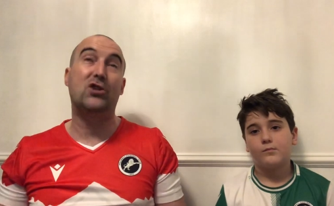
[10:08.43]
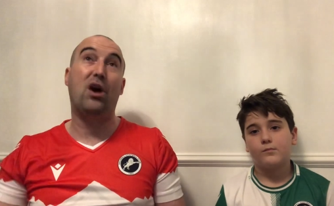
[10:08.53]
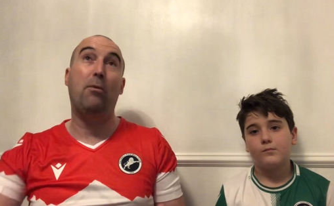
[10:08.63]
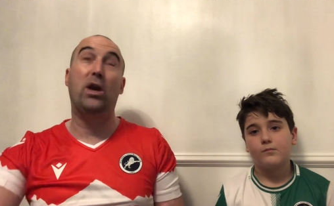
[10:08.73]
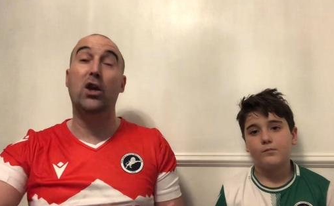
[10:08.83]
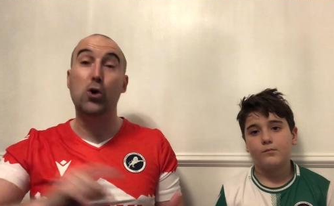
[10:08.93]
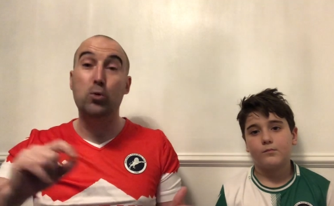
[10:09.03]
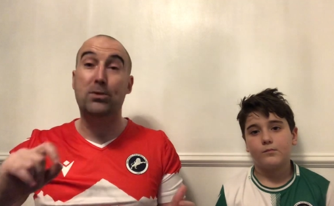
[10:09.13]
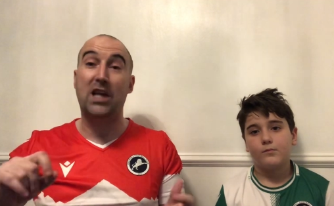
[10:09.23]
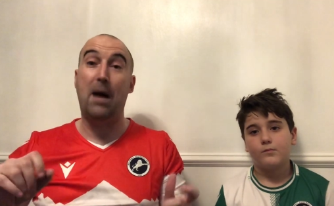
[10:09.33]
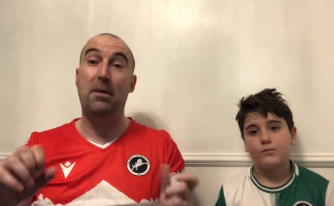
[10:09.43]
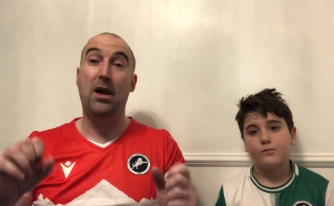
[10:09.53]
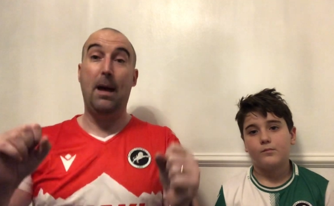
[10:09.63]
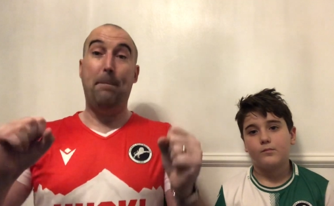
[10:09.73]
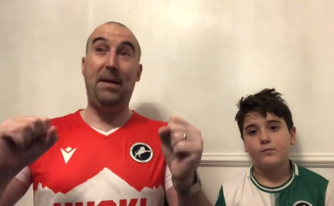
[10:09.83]
Speaker 1: trouble. It loops up.
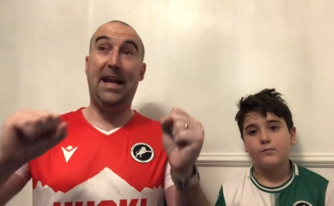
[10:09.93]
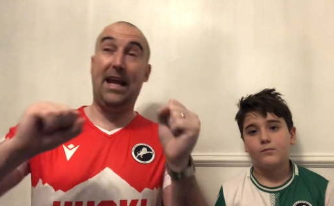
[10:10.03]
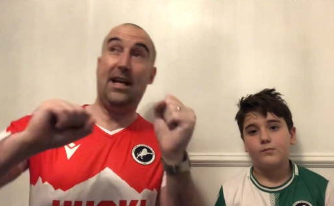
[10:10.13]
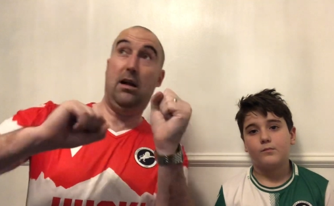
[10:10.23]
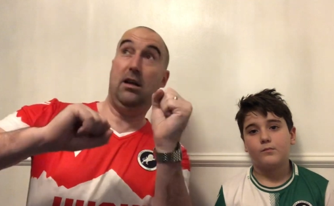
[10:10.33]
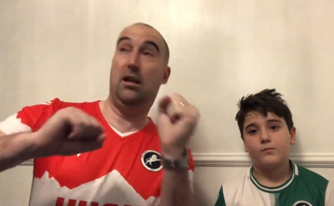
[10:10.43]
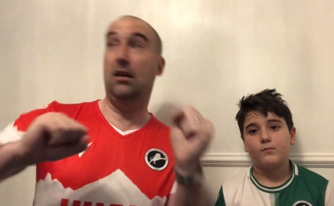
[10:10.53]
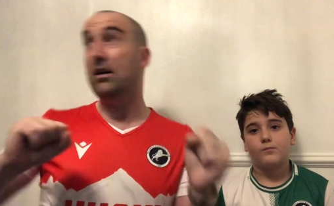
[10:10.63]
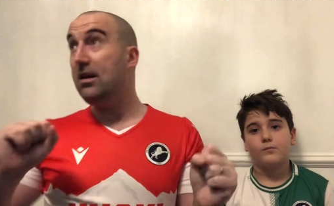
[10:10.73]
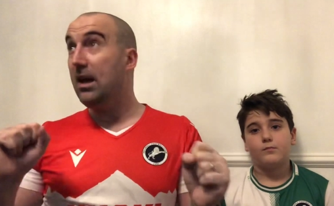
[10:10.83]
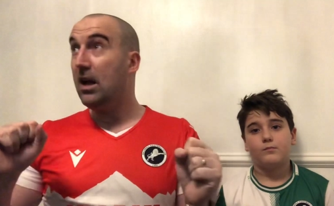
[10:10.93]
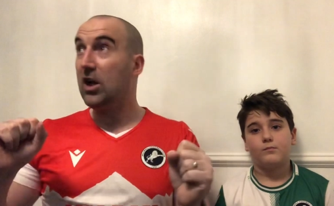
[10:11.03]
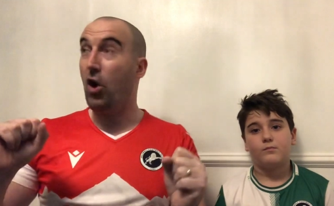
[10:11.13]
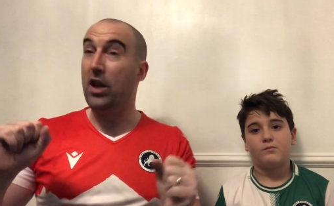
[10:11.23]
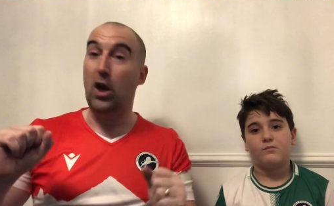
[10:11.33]
Bennett
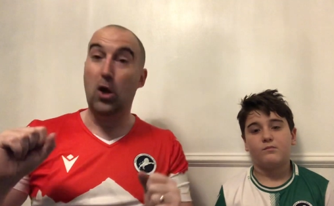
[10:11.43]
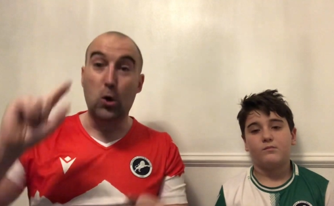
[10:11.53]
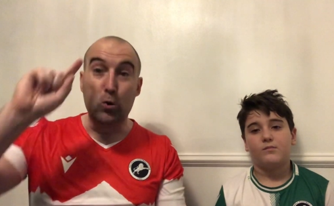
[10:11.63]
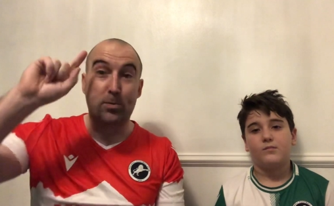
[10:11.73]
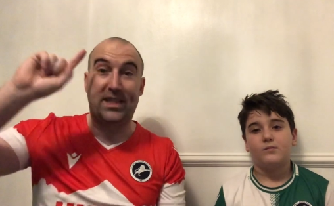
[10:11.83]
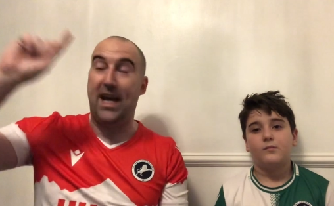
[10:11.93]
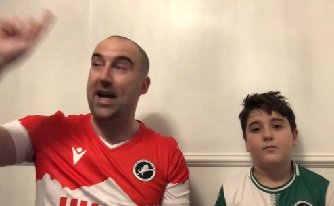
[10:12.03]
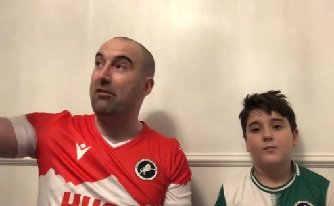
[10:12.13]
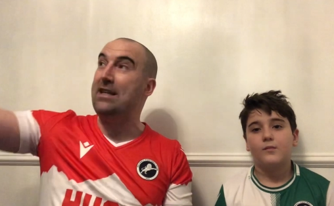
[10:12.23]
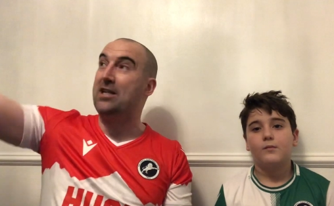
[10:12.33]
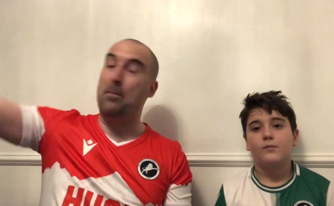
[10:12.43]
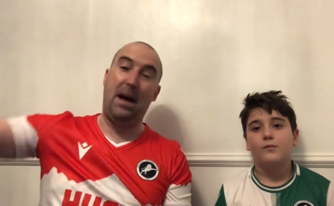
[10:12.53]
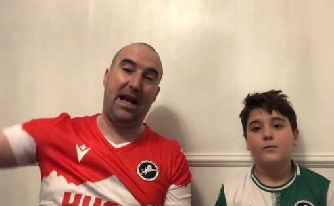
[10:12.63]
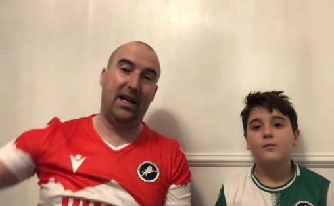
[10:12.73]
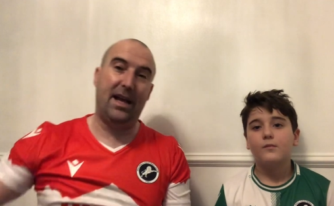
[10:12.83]
kind of loops the header into the
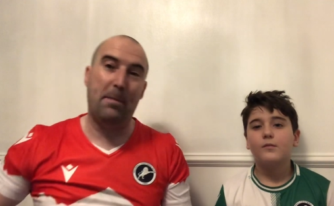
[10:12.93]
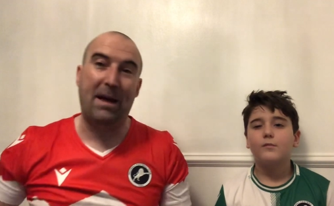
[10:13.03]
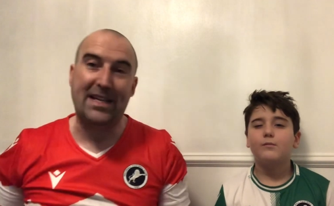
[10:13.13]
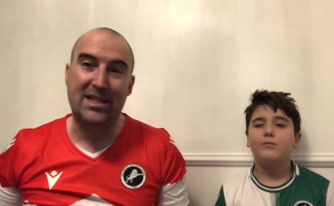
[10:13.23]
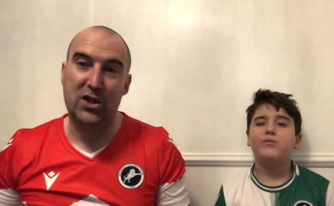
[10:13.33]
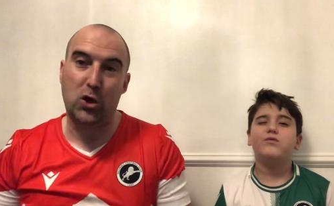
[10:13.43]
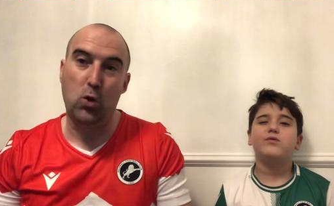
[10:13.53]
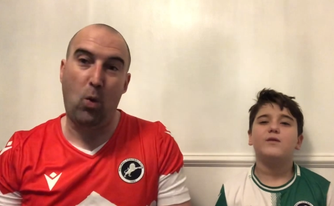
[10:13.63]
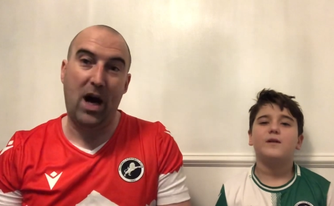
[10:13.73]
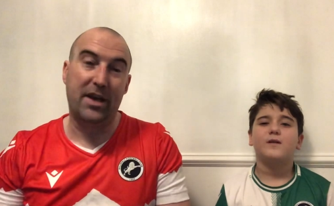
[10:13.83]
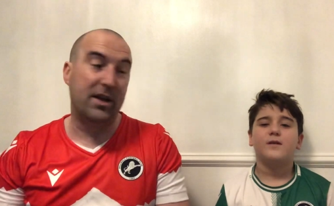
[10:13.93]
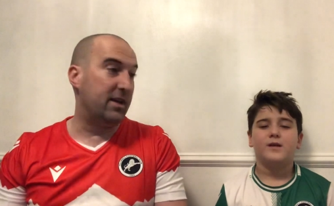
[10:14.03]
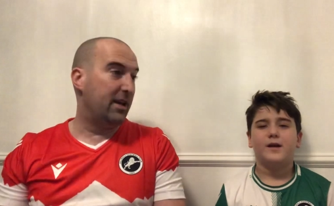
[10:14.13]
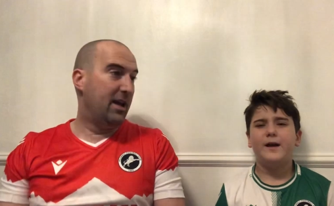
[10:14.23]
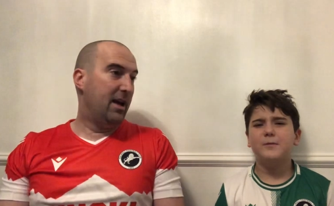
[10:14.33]
back of the net, makes it two one,
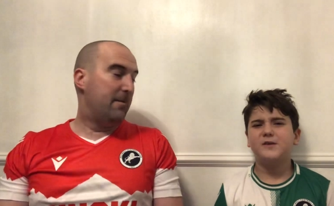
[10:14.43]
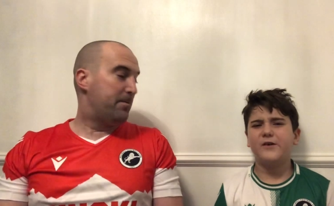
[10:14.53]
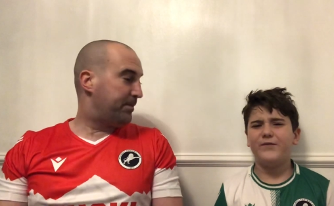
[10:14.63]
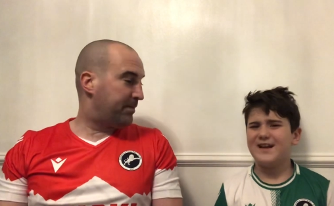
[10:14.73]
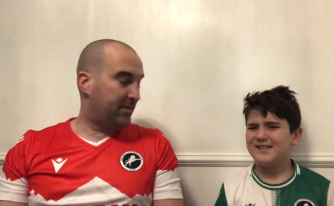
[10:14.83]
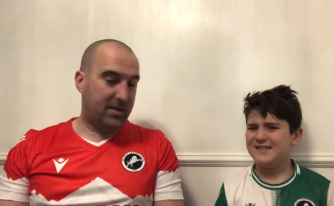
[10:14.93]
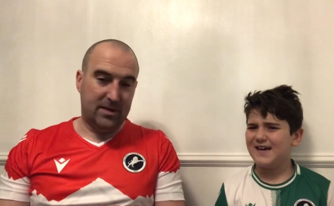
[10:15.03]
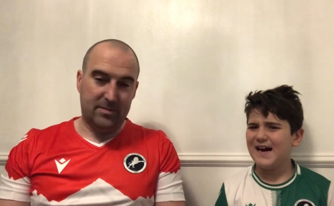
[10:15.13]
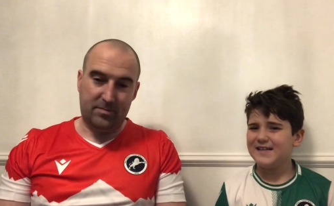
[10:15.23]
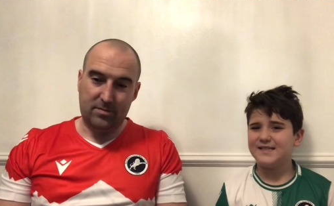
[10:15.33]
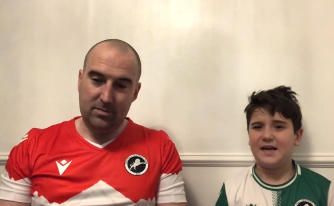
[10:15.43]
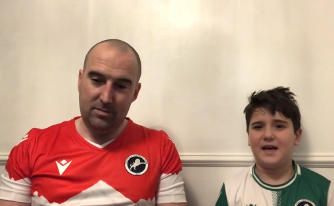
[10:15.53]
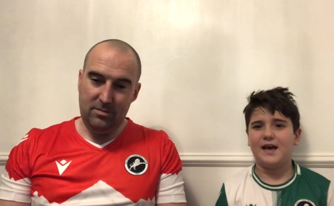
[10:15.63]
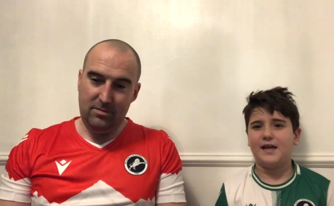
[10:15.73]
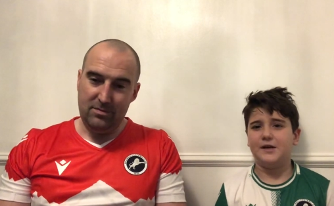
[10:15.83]
and
Speaker 2: it was a
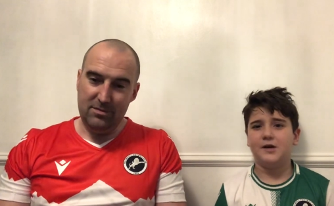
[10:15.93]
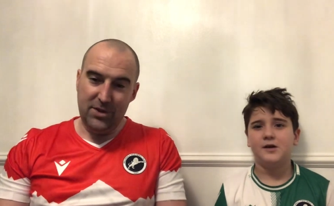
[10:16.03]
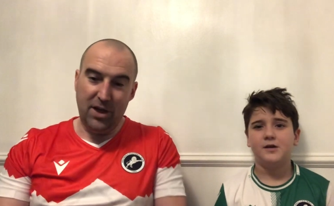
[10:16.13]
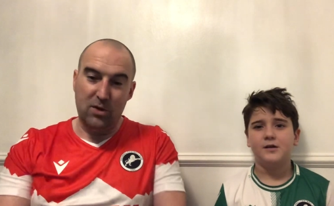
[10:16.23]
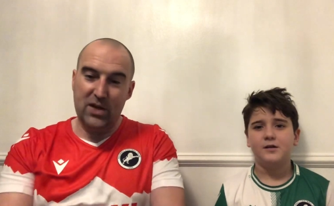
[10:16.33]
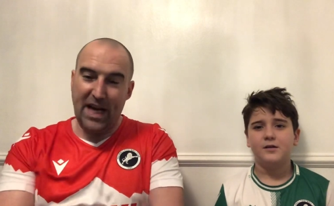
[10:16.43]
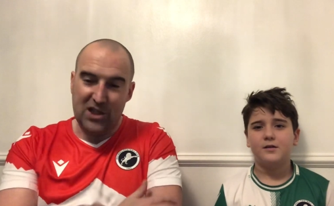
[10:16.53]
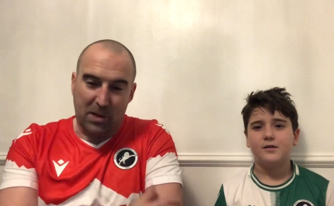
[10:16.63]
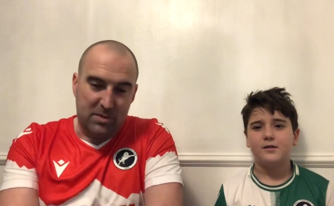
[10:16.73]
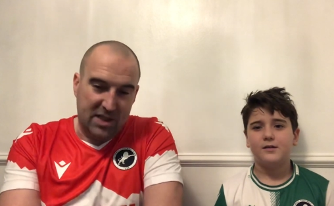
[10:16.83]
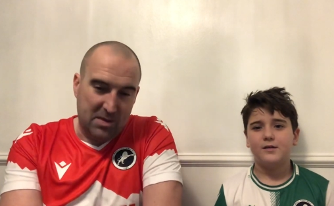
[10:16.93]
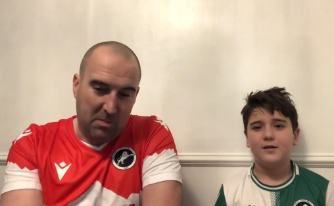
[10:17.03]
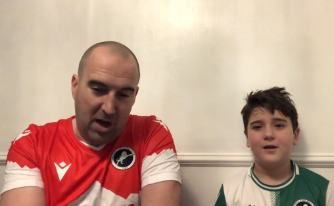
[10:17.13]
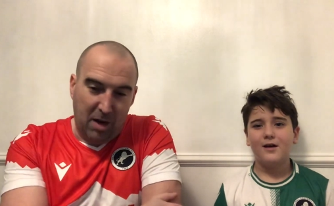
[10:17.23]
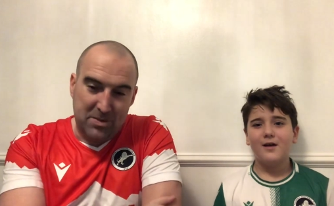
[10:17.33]
fantastic header.
Speaker 1: You know, Zac jumps into
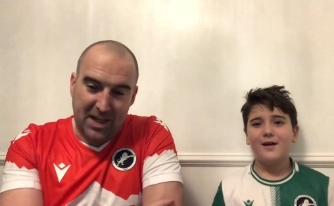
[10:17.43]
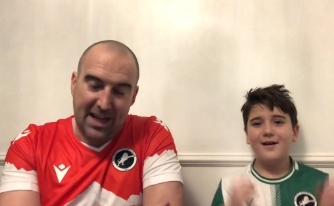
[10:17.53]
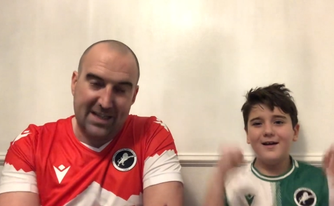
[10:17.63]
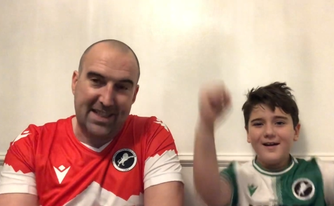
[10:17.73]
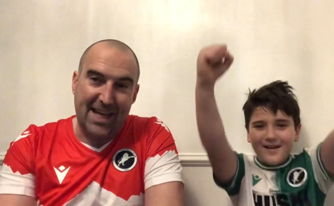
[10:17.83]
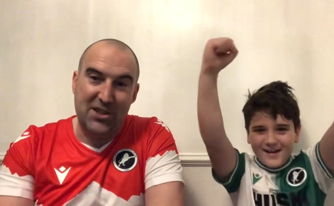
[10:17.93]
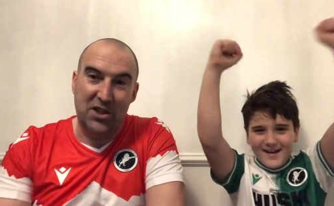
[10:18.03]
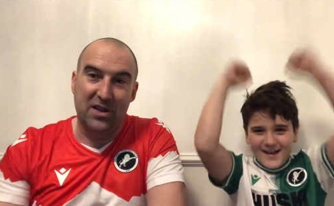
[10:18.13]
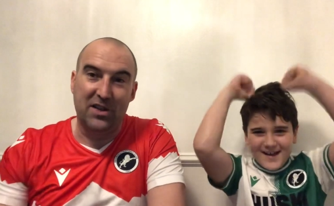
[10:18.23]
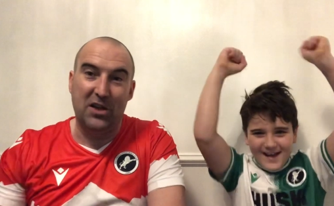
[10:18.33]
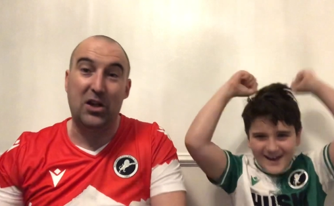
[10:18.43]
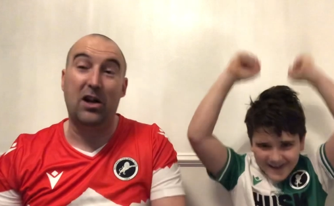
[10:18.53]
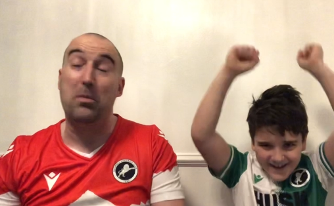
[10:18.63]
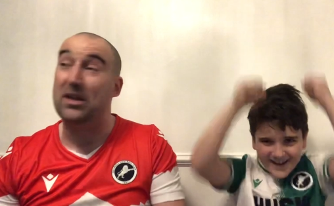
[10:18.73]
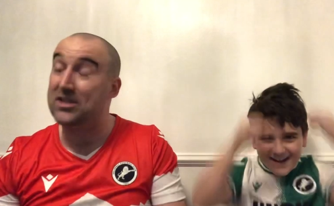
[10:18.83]
my arms at that stage, and you
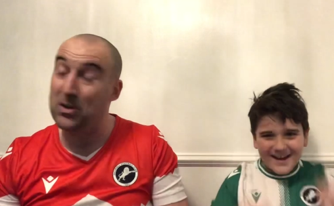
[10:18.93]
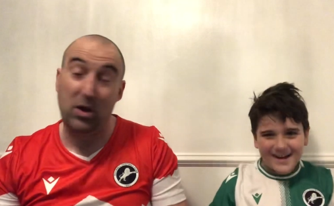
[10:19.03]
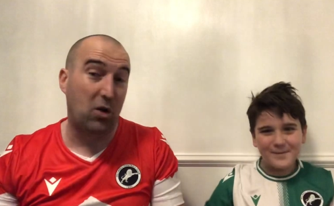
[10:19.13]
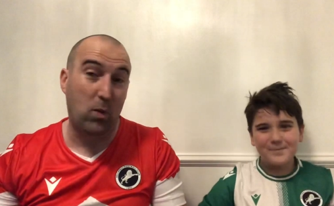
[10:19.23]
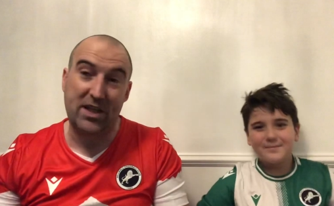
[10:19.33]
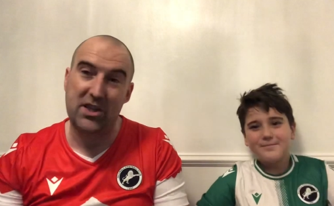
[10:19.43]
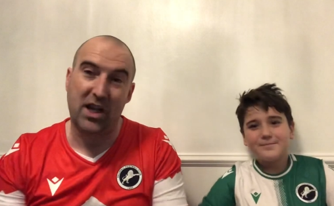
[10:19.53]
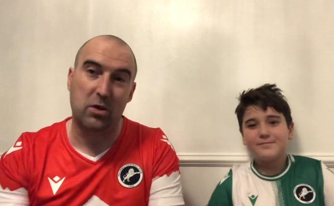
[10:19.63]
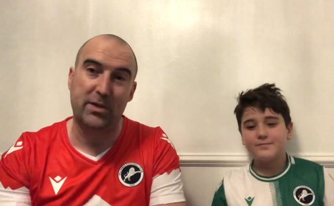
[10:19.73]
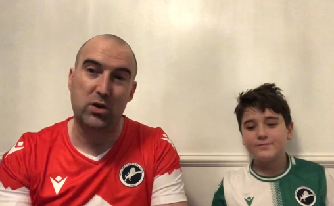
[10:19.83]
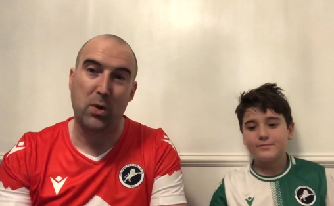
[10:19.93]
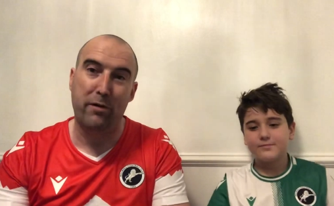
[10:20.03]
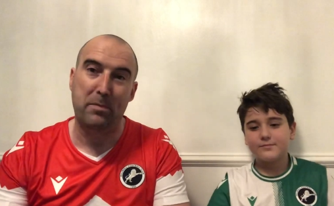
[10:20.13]
know, there's still a long way to go. Still 12